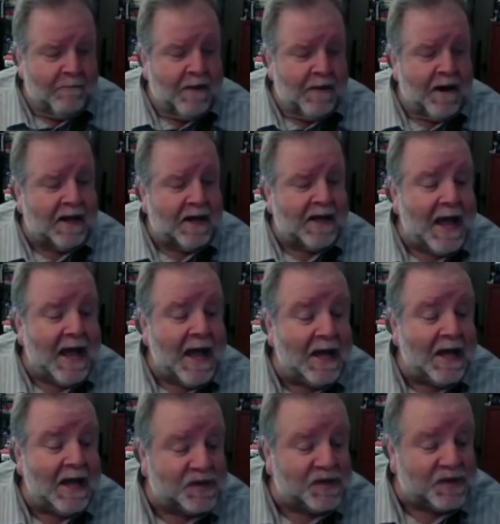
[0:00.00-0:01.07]
but I
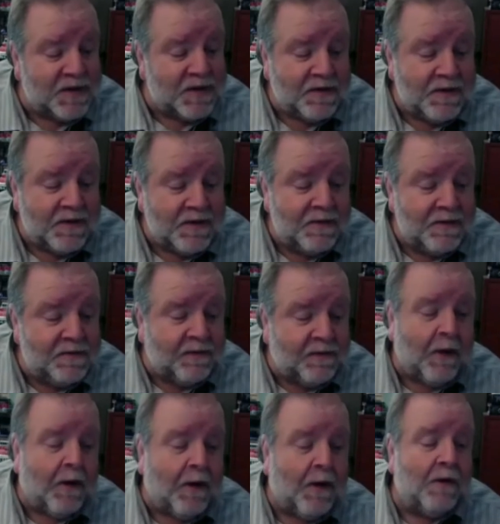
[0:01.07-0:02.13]
guess you've
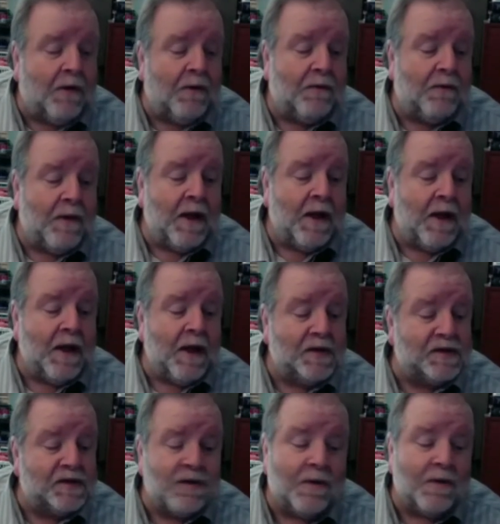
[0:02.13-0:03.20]

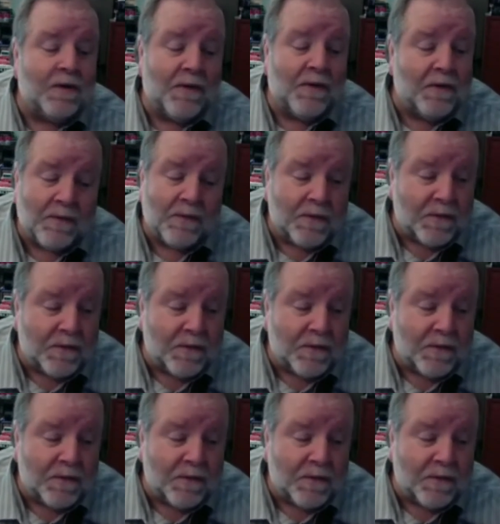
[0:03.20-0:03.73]
always known.